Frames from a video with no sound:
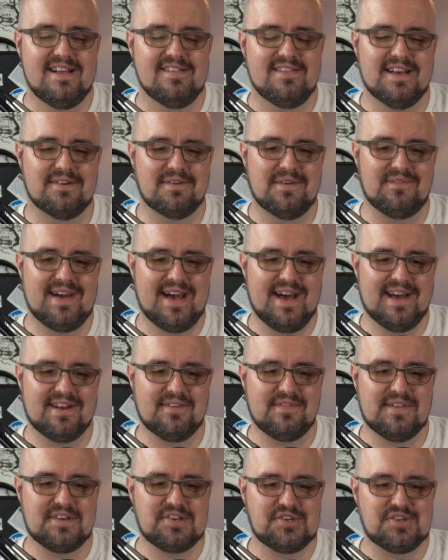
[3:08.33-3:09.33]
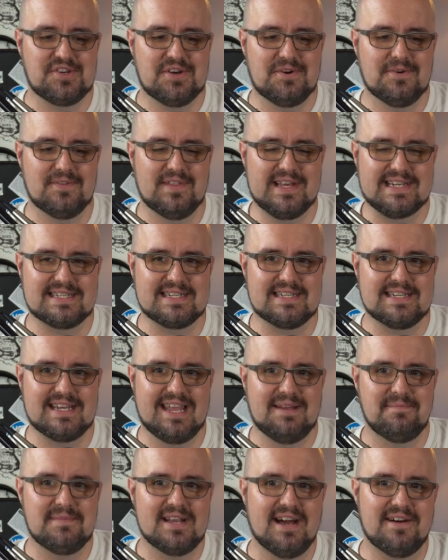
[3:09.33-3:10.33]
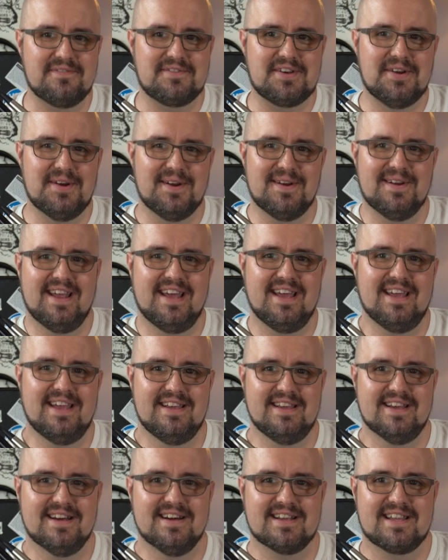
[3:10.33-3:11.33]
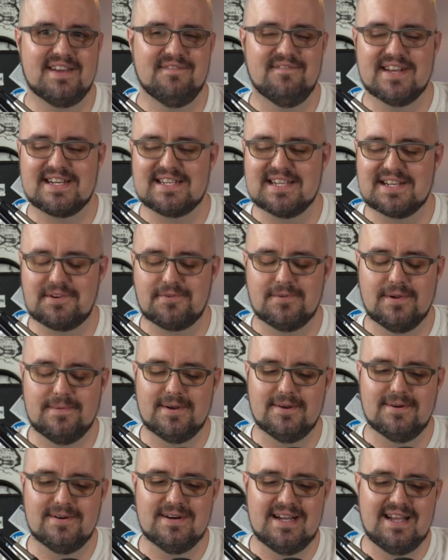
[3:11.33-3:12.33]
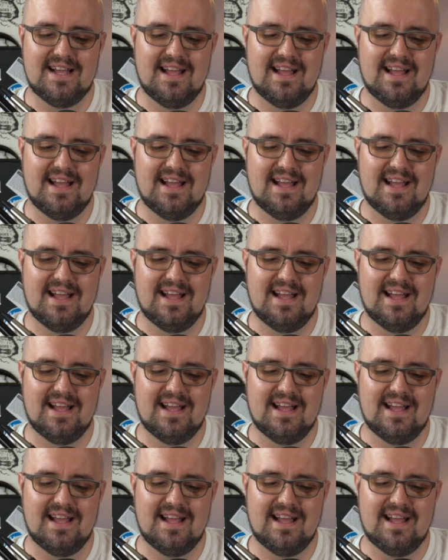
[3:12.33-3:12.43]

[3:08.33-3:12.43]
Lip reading: that we've had on the show that's named after a convicted criminal.